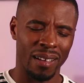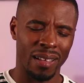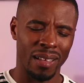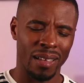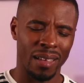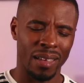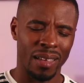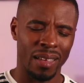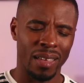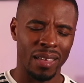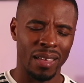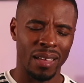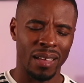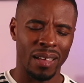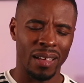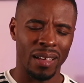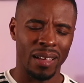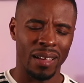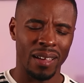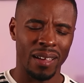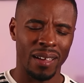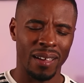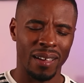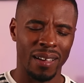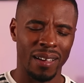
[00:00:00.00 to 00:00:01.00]

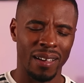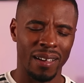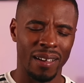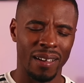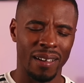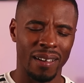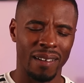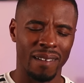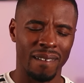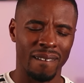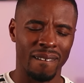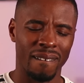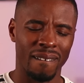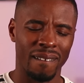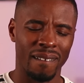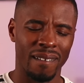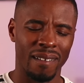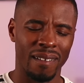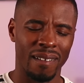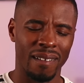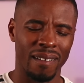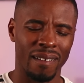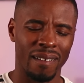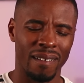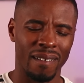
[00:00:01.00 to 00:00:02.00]

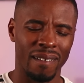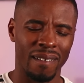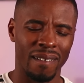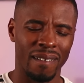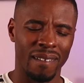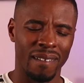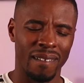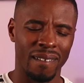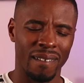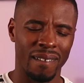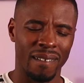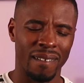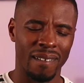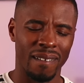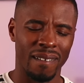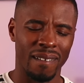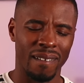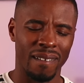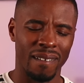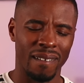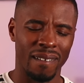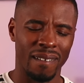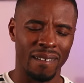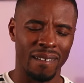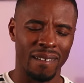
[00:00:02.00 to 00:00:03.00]

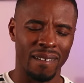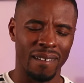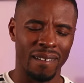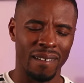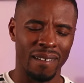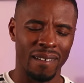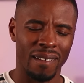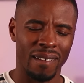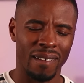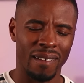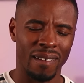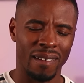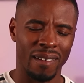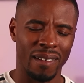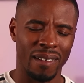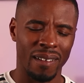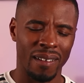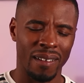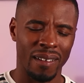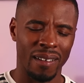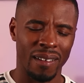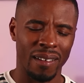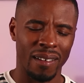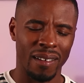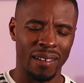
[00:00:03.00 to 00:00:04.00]

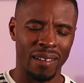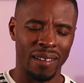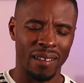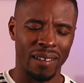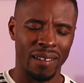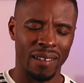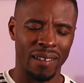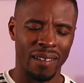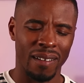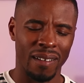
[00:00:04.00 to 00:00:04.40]
[no speech]